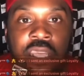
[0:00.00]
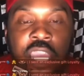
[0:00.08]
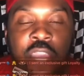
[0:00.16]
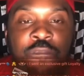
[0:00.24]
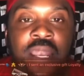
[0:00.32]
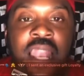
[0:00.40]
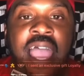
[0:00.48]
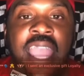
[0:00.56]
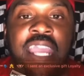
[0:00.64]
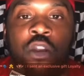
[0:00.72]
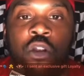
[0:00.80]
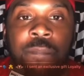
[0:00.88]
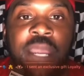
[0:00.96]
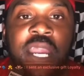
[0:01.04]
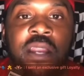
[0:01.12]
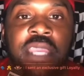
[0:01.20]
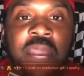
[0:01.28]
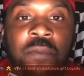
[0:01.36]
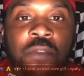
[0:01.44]
If a lion or a bear
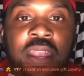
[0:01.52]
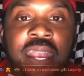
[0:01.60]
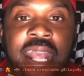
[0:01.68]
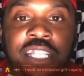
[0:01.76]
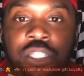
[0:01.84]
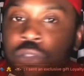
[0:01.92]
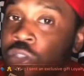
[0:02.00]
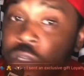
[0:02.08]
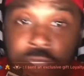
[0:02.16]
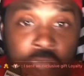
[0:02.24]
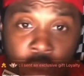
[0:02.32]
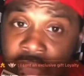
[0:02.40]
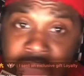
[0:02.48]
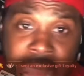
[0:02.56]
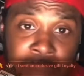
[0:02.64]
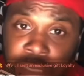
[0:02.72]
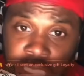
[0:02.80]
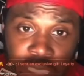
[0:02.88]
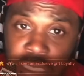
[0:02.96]
came running at you, you your
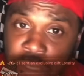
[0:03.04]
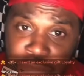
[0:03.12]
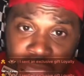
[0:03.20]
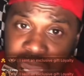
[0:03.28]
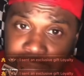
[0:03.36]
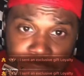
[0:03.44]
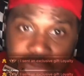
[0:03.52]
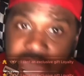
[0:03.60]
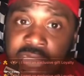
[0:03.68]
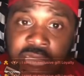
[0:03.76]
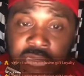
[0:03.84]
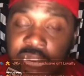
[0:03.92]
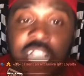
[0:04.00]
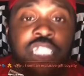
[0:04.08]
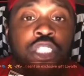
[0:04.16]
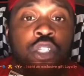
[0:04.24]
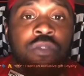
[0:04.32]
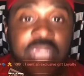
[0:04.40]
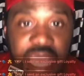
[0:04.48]
options to fight back, unless
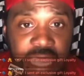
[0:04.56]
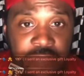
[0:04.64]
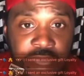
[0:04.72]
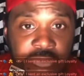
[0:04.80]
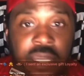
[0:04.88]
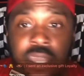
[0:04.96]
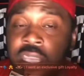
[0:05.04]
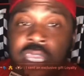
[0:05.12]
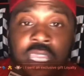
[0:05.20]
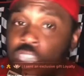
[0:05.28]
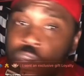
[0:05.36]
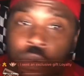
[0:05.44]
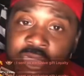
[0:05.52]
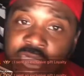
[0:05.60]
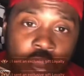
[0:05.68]
you David you ain't